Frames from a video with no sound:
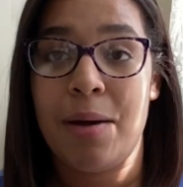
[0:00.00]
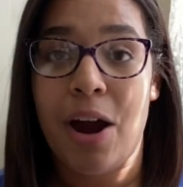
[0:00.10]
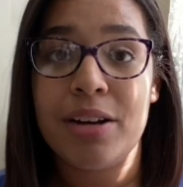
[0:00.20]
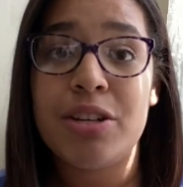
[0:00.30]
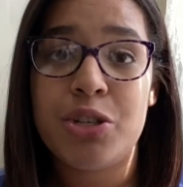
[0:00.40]

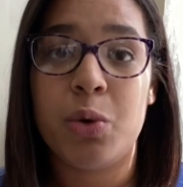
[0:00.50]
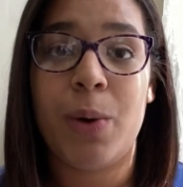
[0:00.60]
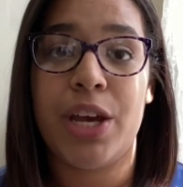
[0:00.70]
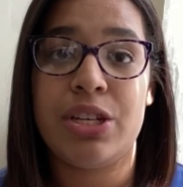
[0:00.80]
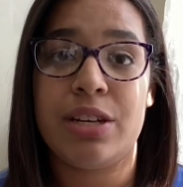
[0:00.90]
our
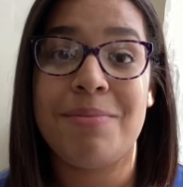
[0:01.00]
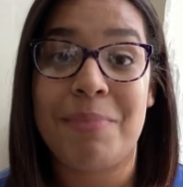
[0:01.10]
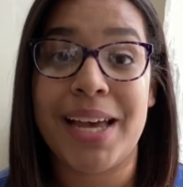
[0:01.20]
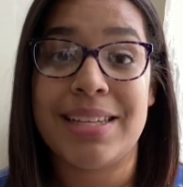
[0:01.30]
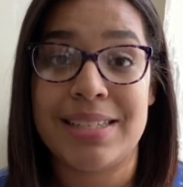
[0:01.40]
situation
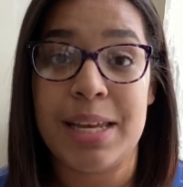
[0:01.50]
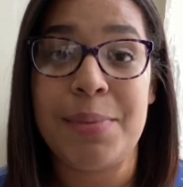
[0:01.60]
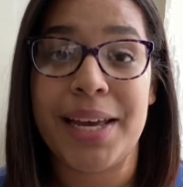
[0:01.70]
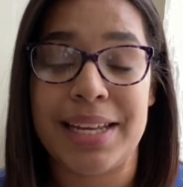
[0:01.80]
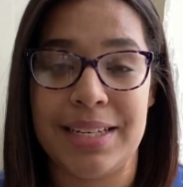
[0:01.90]
might
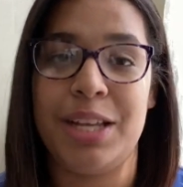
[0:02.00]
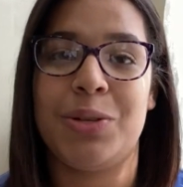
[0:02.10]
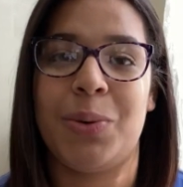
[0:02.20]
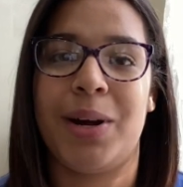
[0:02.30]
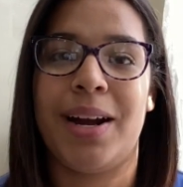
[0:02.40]
seem like a
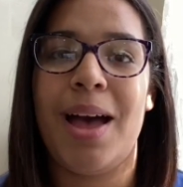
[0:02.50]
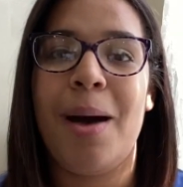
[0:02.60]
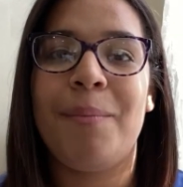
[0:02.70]
detour,